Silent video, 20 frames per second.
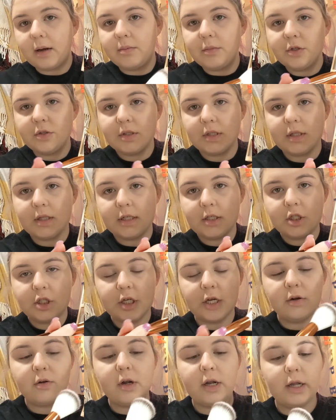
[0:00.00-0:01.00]
I'm using this
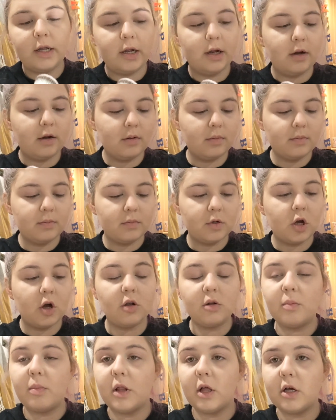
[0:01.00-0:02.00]
shade right here
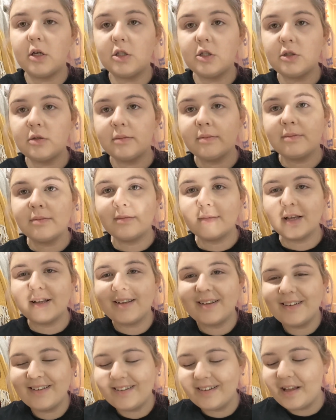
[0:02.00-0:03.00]
called Blush.
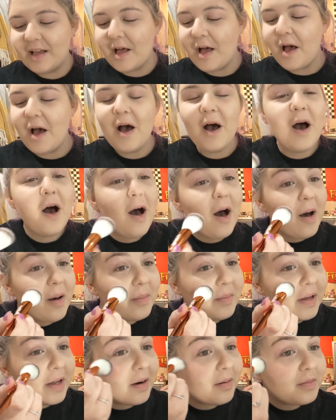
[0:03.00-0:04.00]

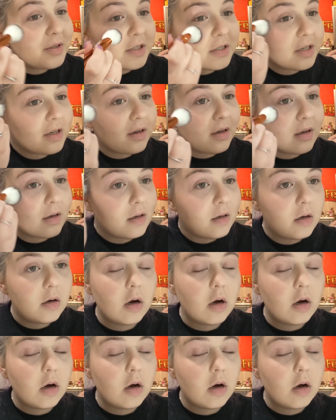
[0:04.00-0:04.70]
And I'm just gonna